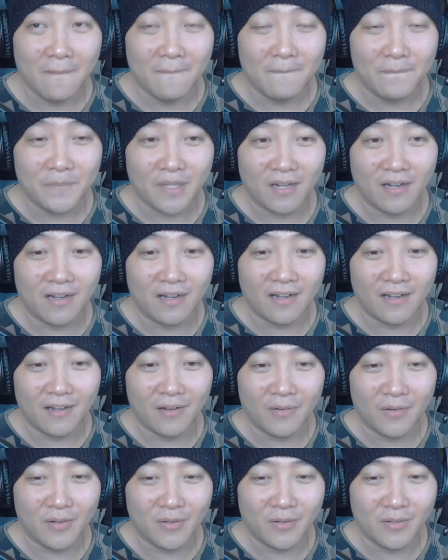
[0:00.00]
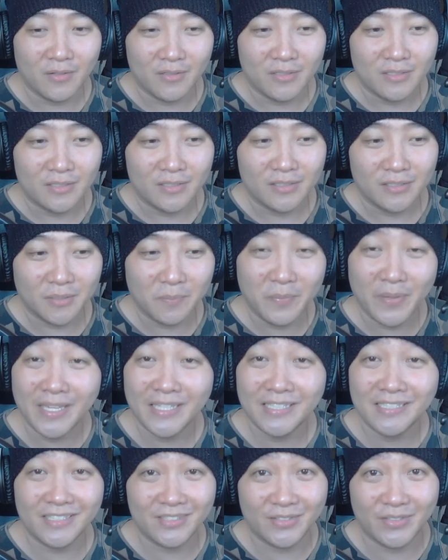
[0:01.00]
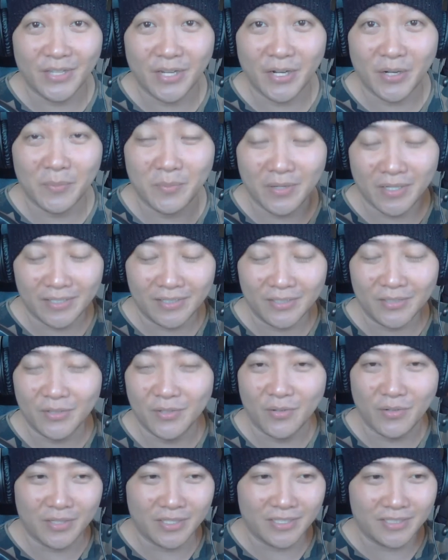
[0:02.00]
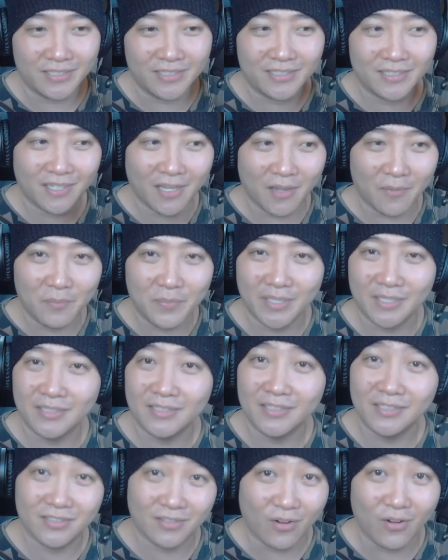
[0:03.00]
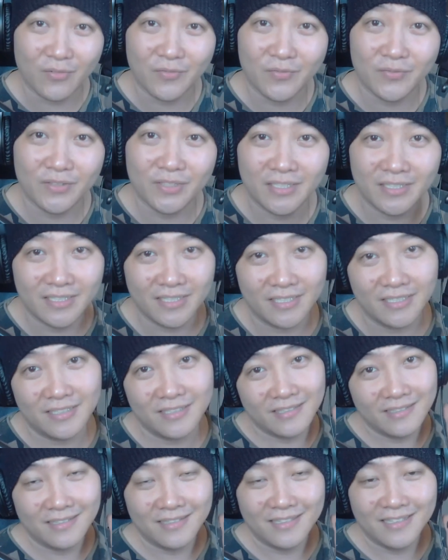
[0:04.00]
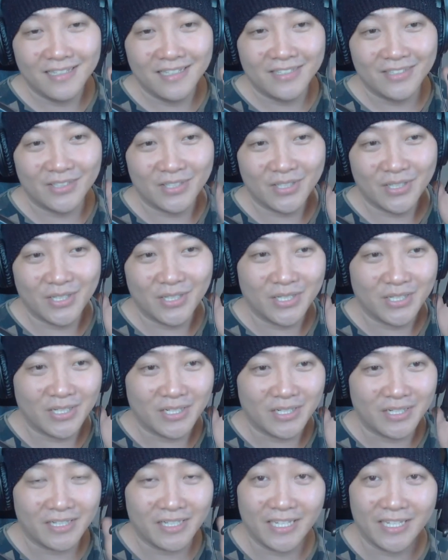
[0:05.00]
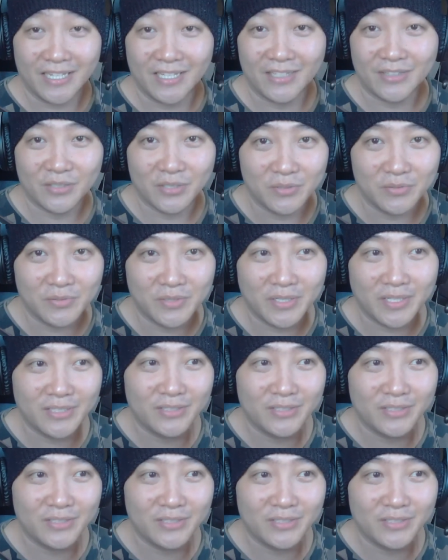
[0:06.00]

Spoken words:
uh the bass is there, but it's a bit softer than the K800.